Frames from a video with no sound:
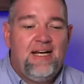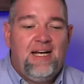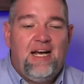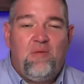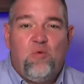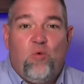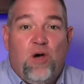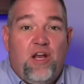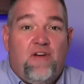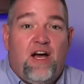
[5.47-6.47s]

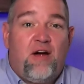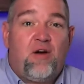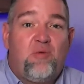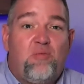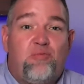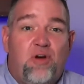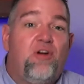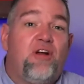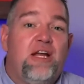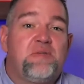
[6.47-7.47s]
One of our
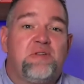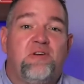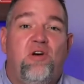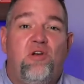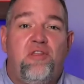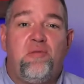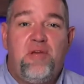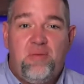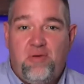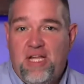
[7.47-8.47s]
programs is called the
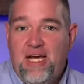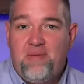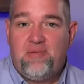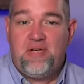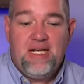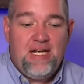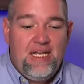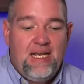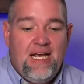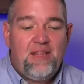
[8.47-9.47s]
People Lab.
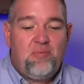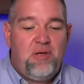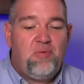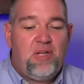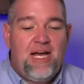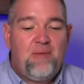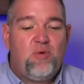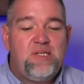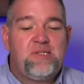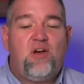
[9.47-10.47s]
And at the People Lab,
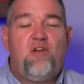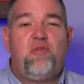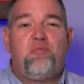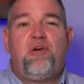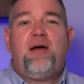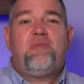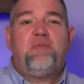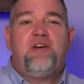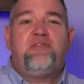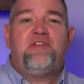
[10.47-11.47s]
we solve the problem
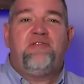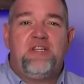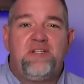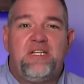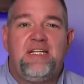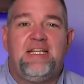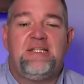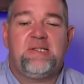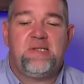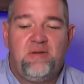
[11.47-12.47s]
of division and
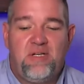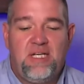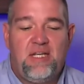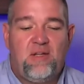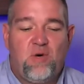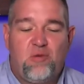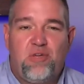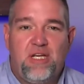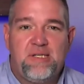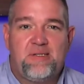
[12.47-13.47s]
disunity in the
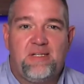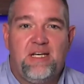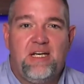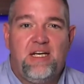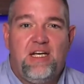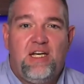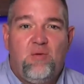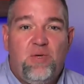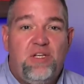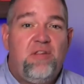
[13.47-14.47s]
workplace.
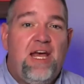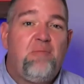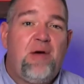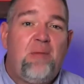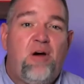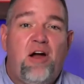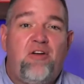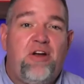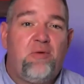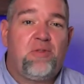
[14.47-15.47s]
We do that by
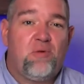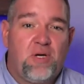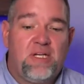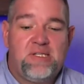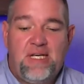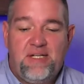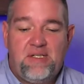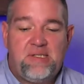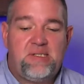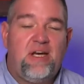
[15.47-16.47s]
partnering with
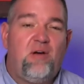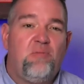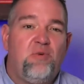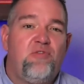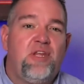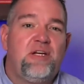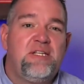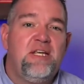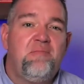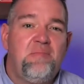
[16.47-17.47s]
organizations to help move their
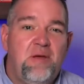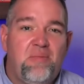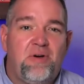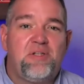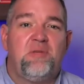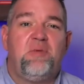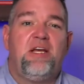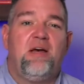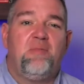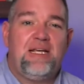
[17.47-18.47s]
team members to
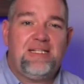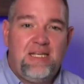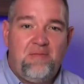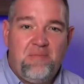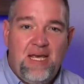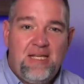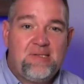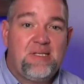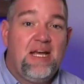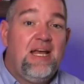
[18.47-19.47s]
becoming
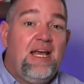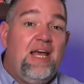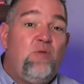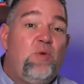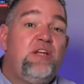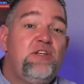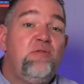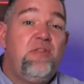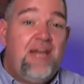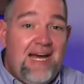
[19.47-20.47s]
teammates. And we
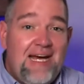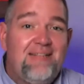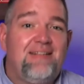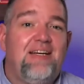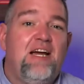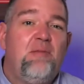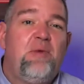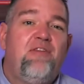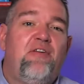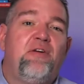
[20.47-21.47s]
do that
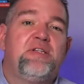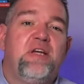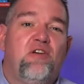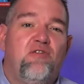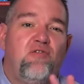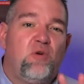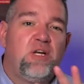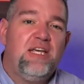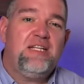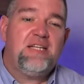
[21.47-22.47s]
by focusing on four
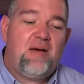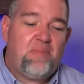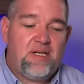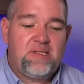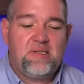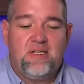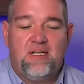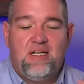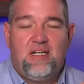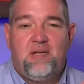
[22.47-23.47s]
key topics:
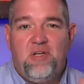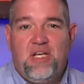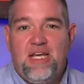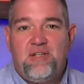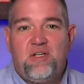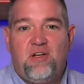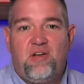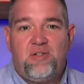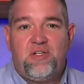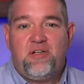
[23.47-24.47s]
communication and
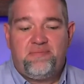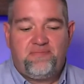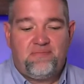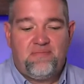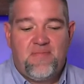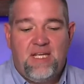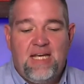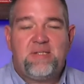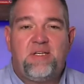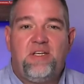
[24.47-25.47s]
culture,
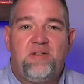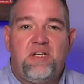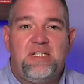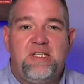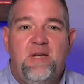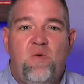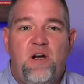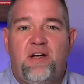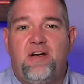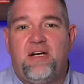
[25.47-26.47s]
execution and
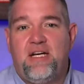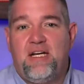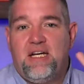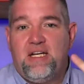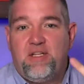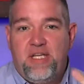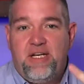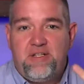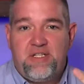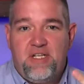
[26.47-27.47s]
teamwork,
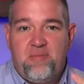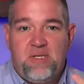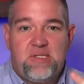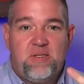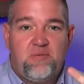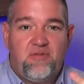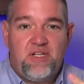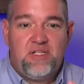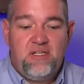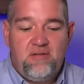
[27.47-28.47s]
leadership and
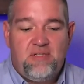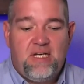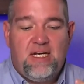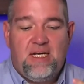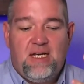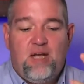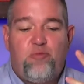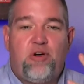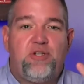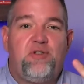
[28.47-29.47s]
supervision, and
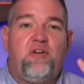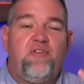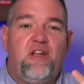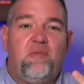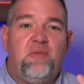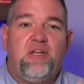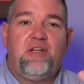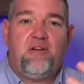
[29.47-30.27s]
personal development and